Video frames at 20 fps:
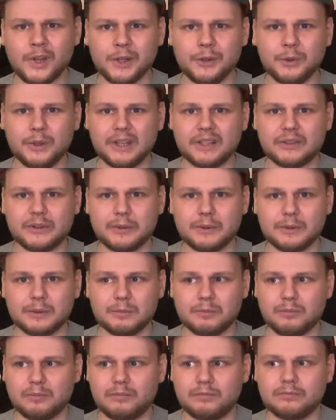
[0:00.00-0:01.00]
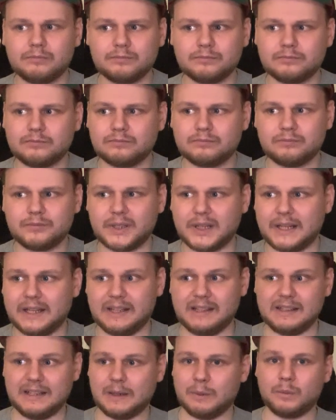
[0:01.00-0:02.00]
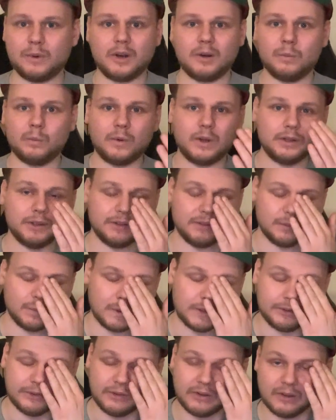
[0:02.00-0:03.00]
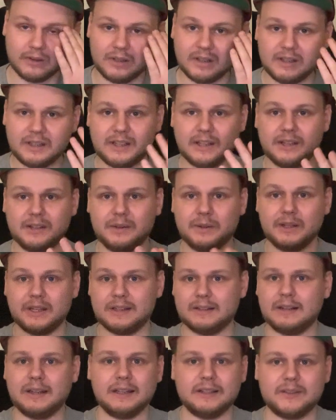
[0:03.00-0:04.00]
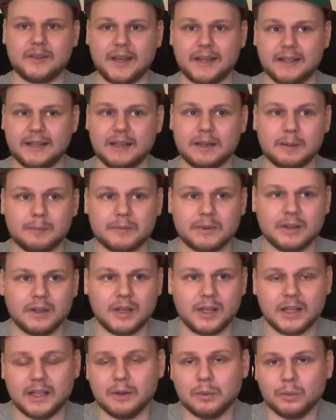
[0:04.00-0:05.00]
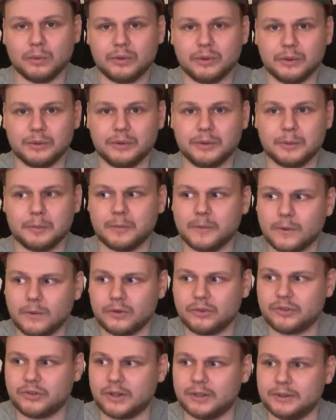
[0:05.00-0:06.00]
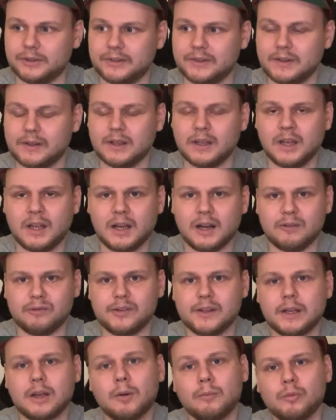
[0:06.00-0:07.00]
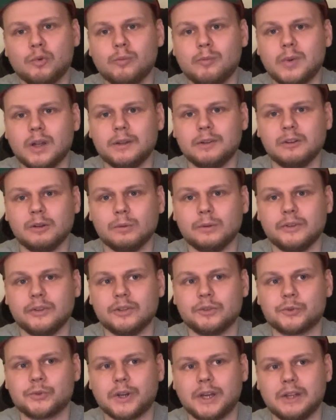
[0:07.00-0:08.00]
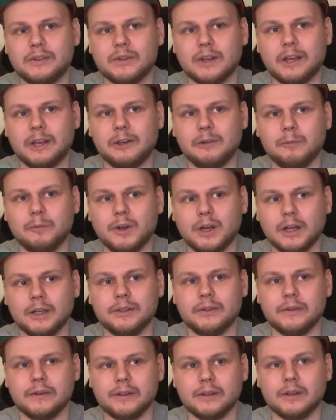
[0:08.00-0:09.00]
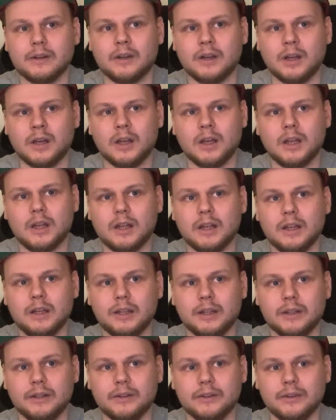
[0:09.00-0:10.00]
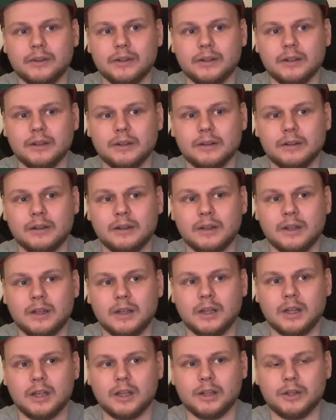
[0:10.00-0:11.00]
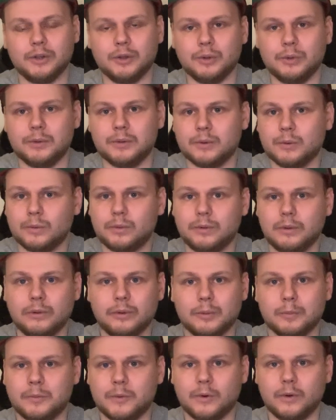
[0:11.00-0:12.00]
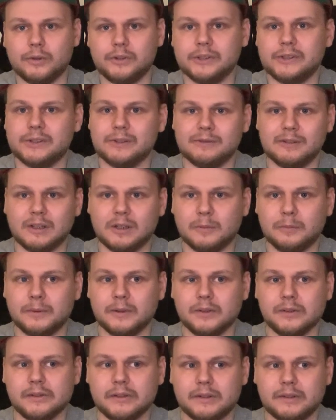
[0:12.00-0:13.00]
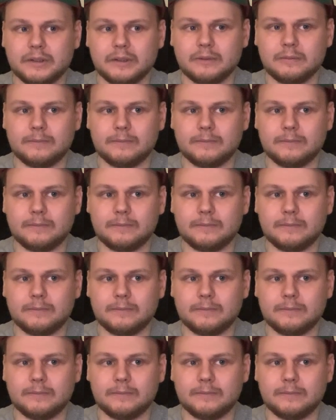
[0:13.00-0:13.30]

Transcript: you get to pay like $1 and you get like 10 games, and also you support charity. I think Humble Bundle is a great idea, and you also support the developers